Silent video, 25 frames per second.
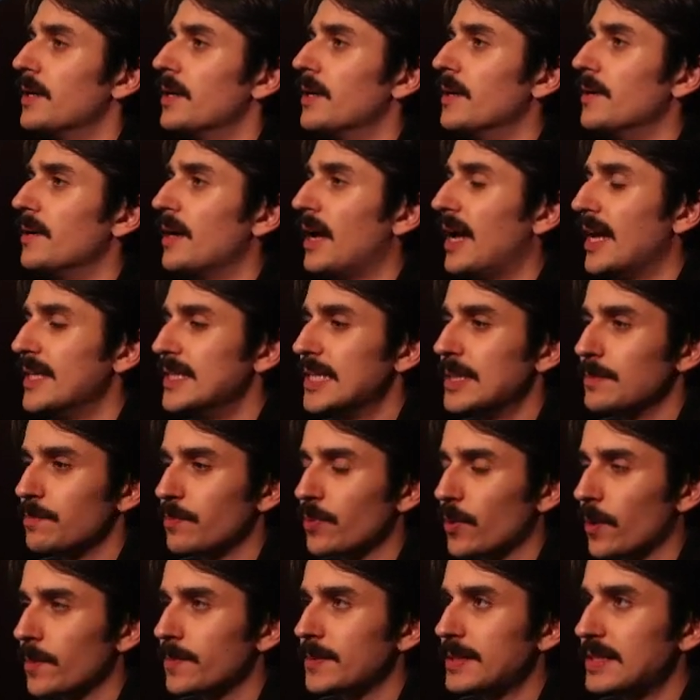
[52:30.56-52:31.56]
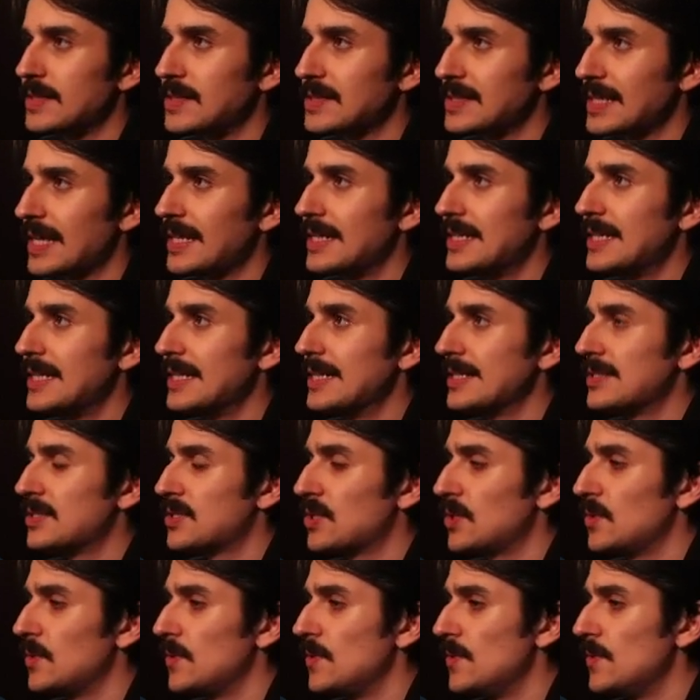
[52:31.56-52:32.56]
and then probably send it
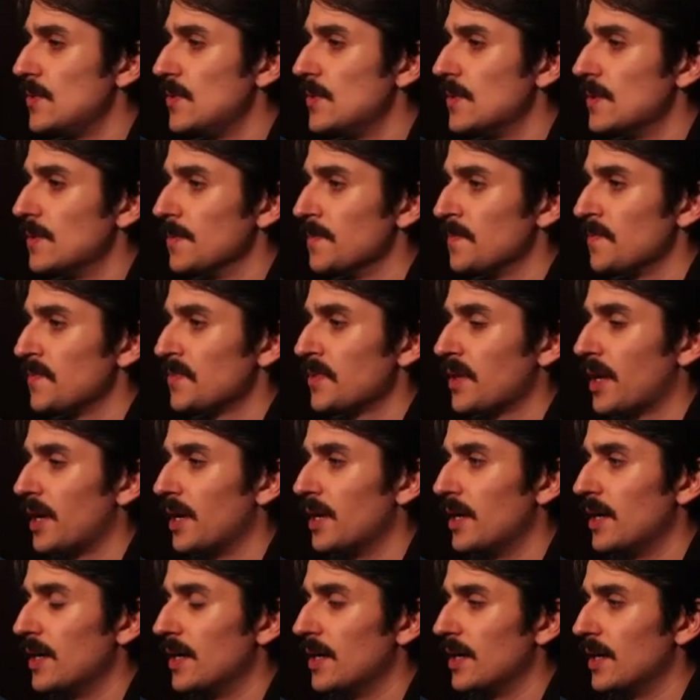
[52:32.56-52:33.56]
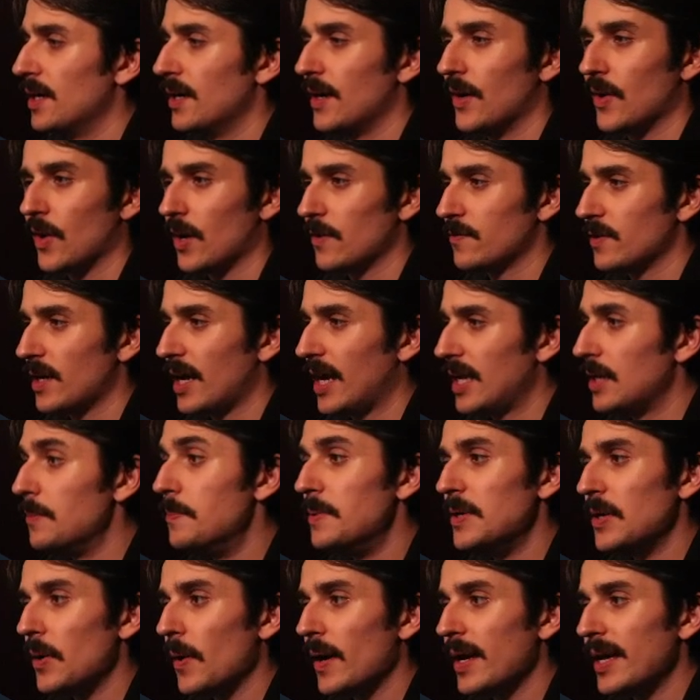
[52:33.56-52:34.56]
to an either API
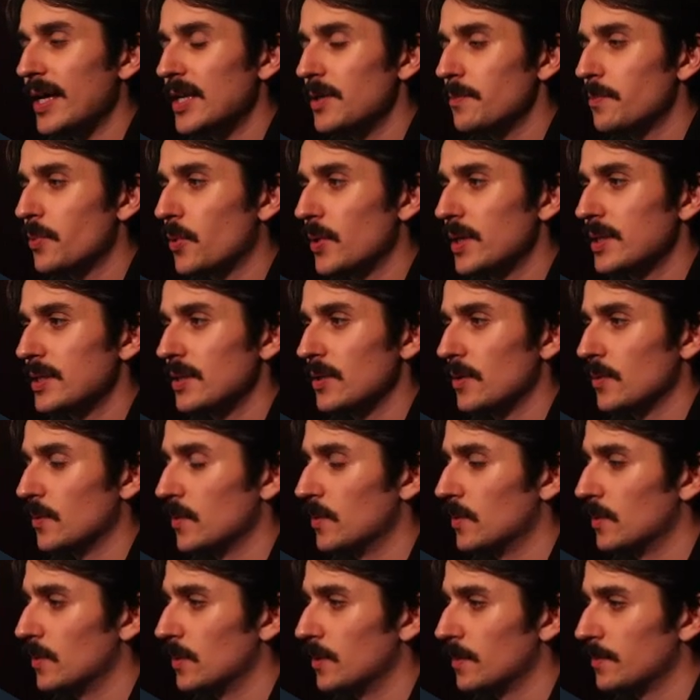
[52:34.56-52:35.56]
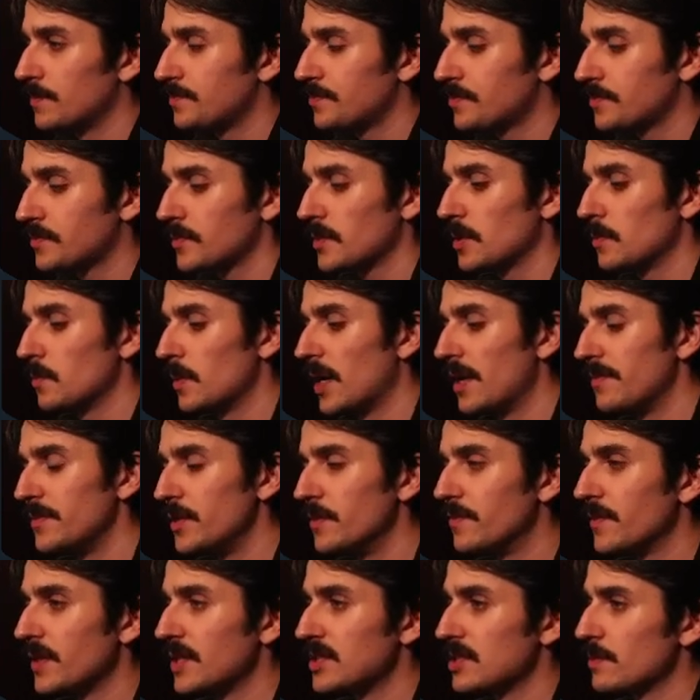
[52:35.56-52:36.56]
endpoint or whatever you think is
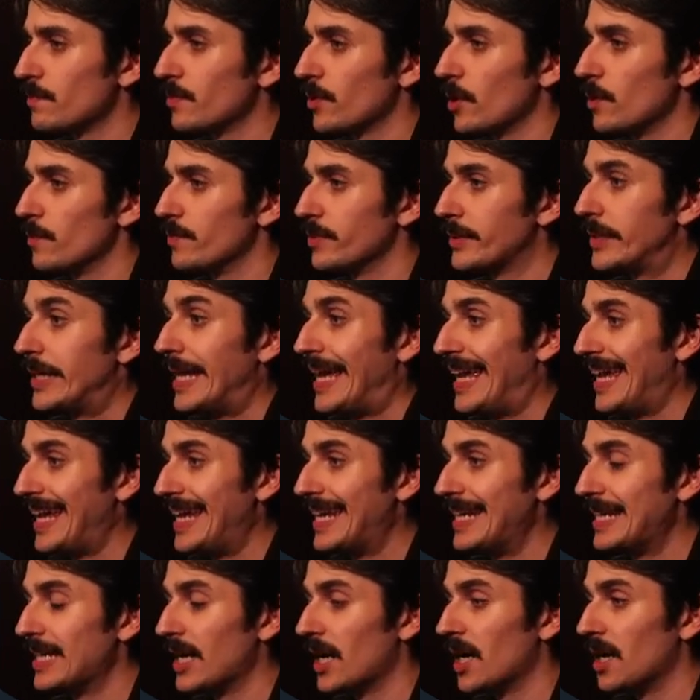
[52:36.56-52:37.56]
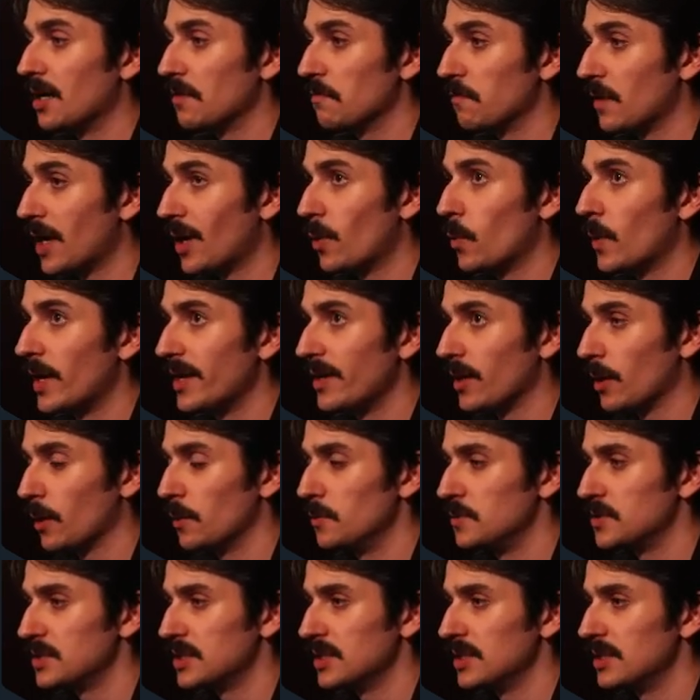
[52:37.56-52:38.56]
appropriate in our Railway
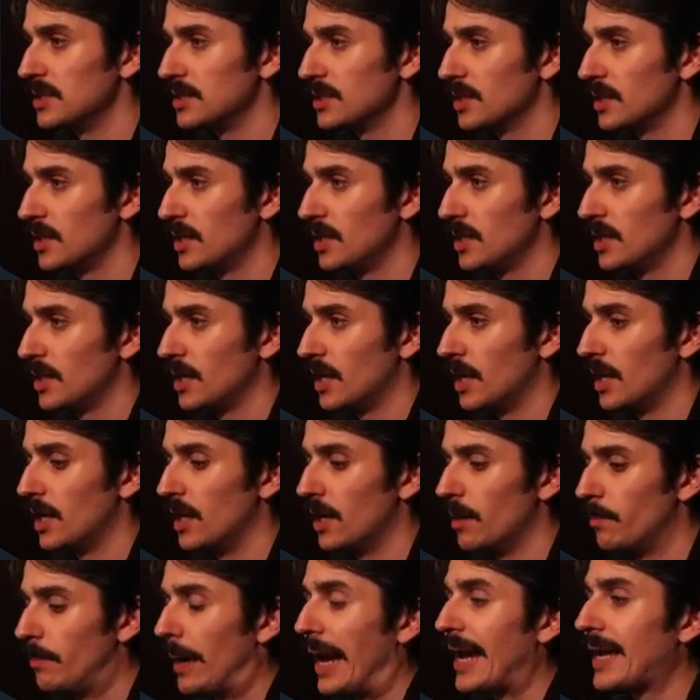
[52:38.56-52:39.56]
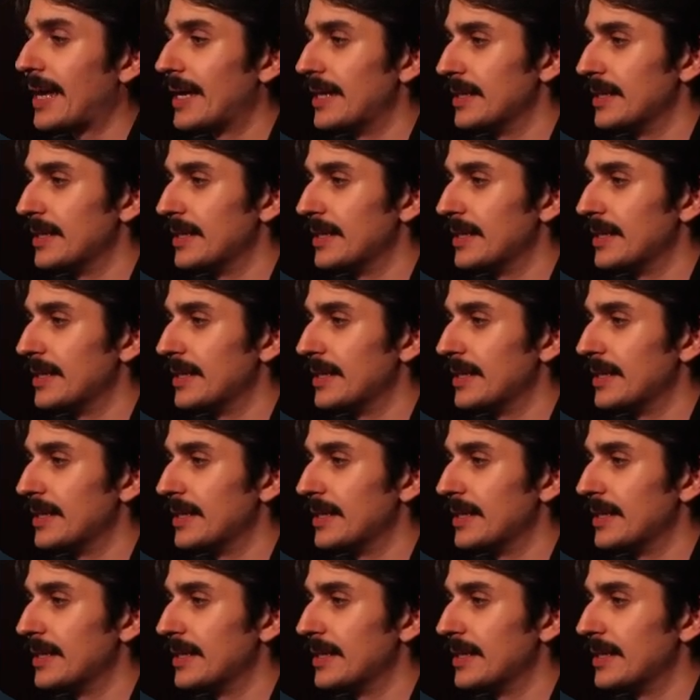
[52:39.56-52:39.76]
hosted backend.